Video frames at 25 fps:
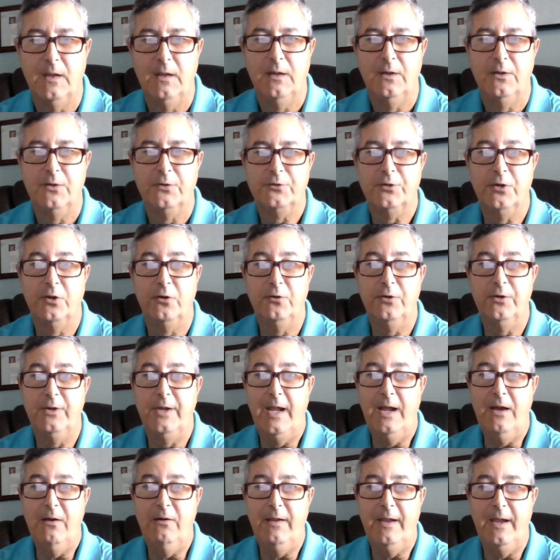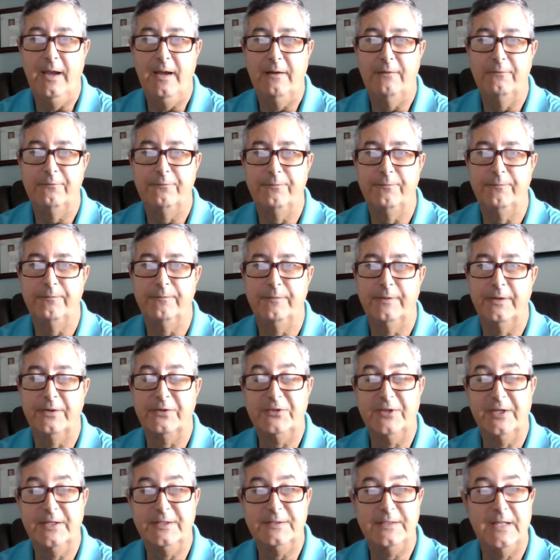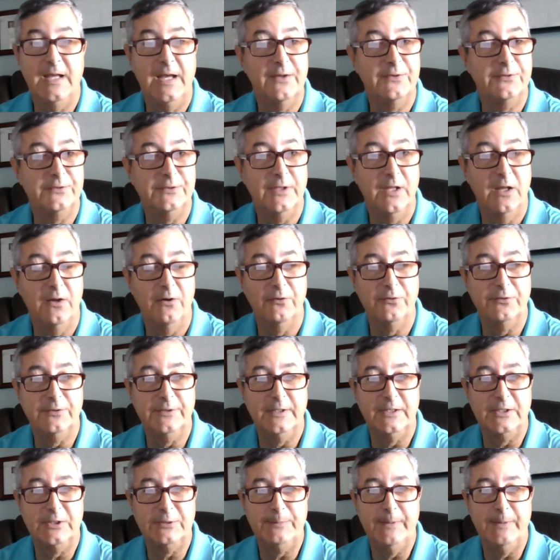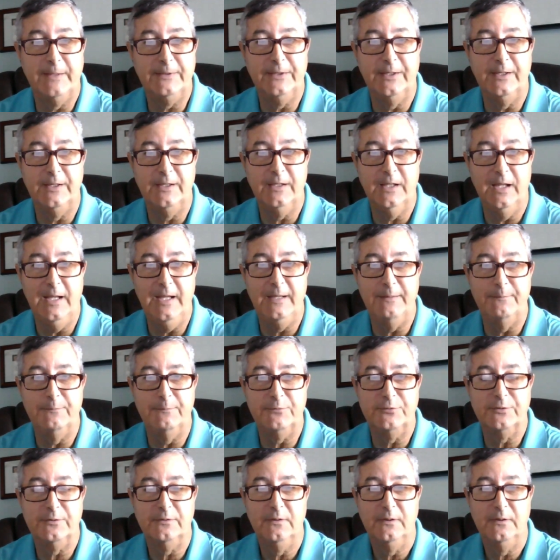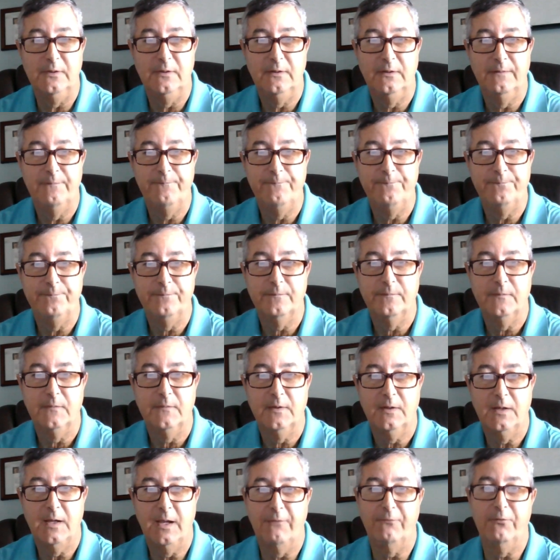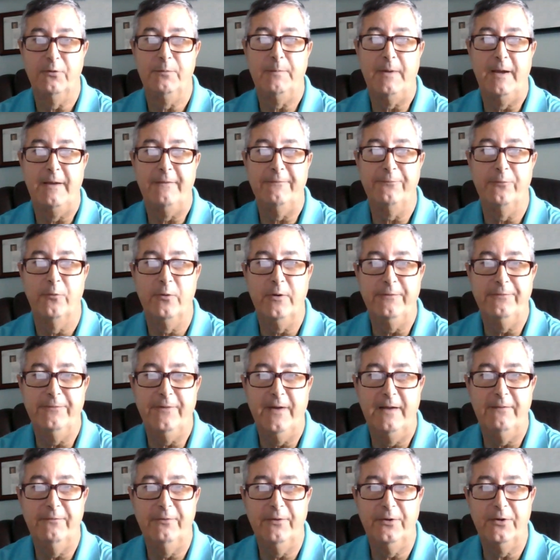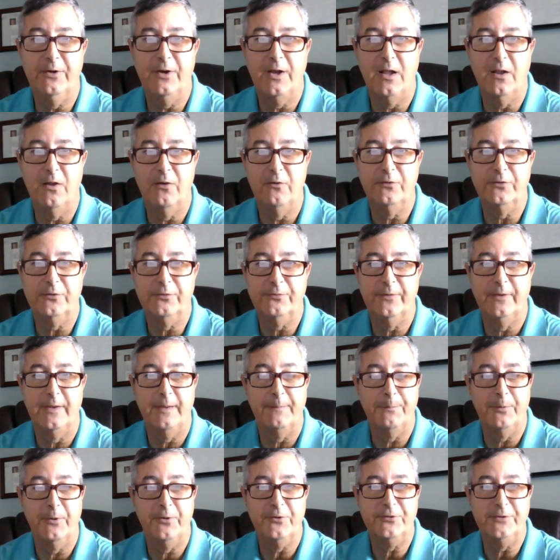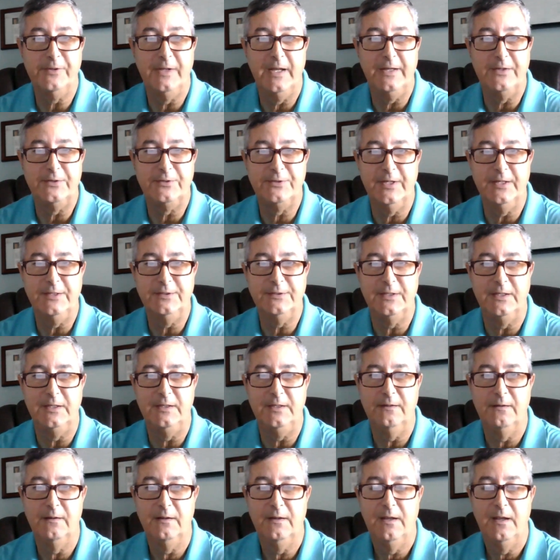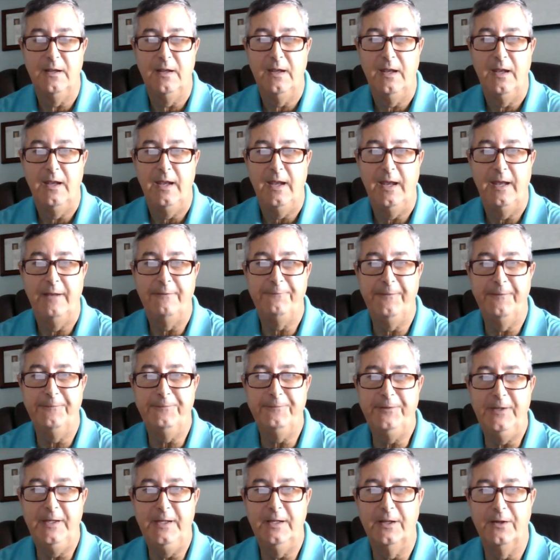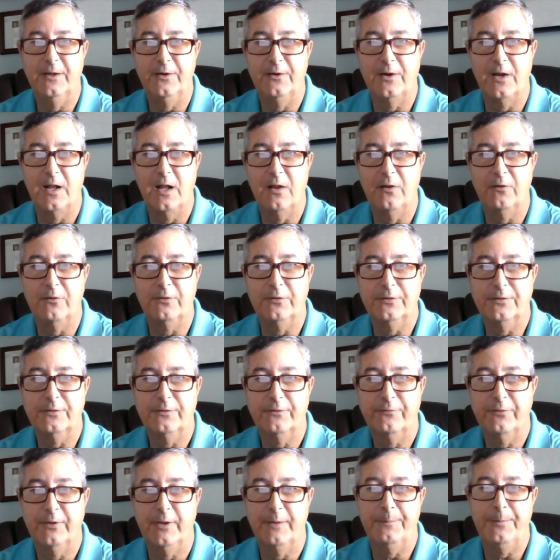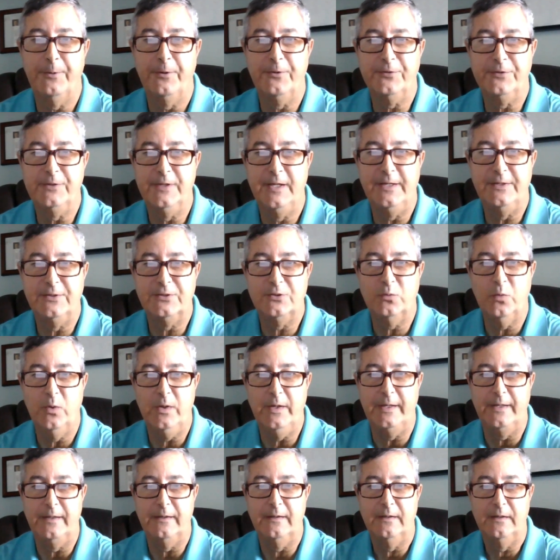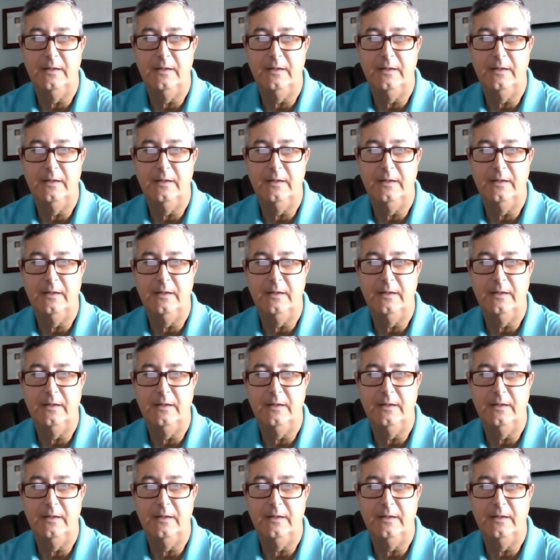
So you now have the $6,000 in expected claims covered by $4,500 from the person age 60 and $1,500 from the person age 20.